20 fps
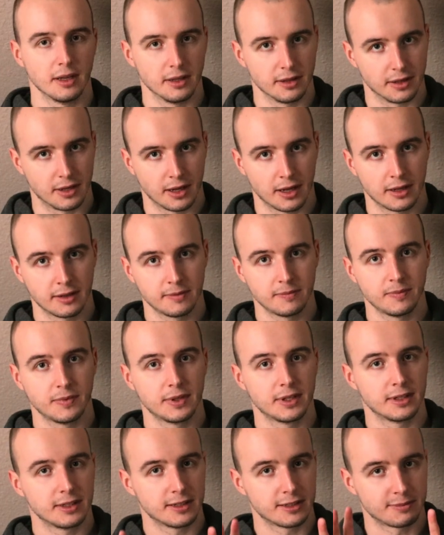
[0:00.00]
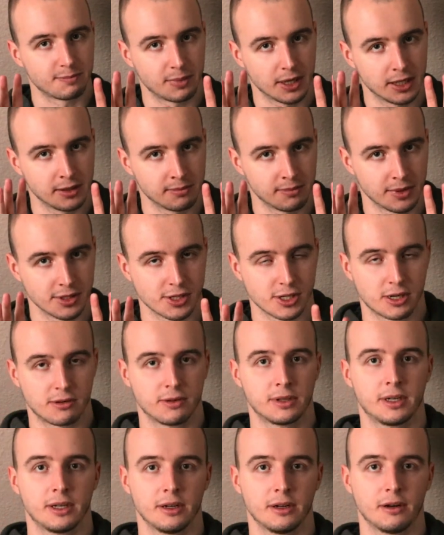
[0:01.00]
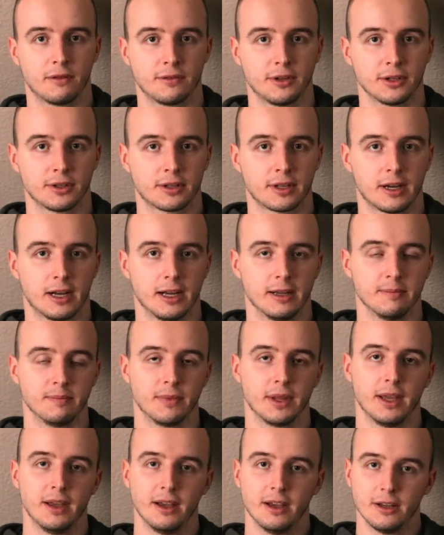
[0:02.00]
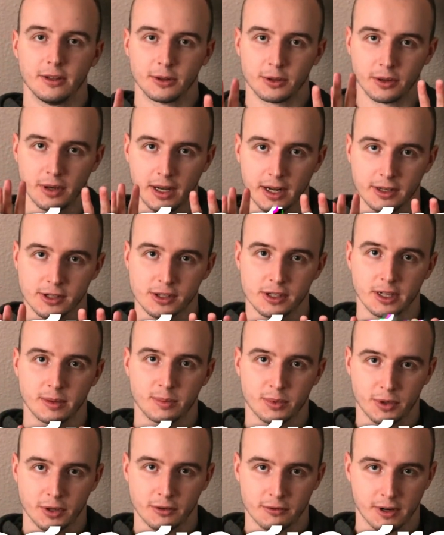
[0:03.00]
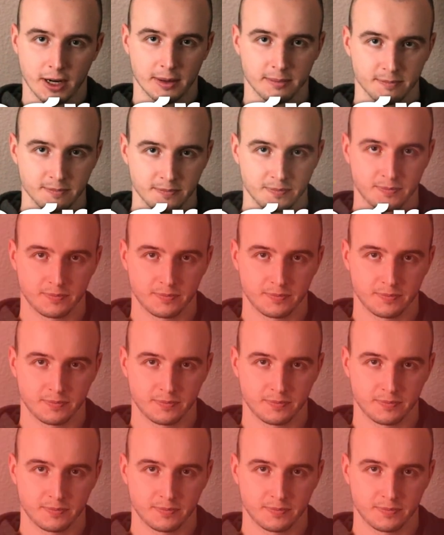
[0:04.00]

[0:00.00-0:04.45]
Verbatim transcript: And then spend majority of your time to actually program.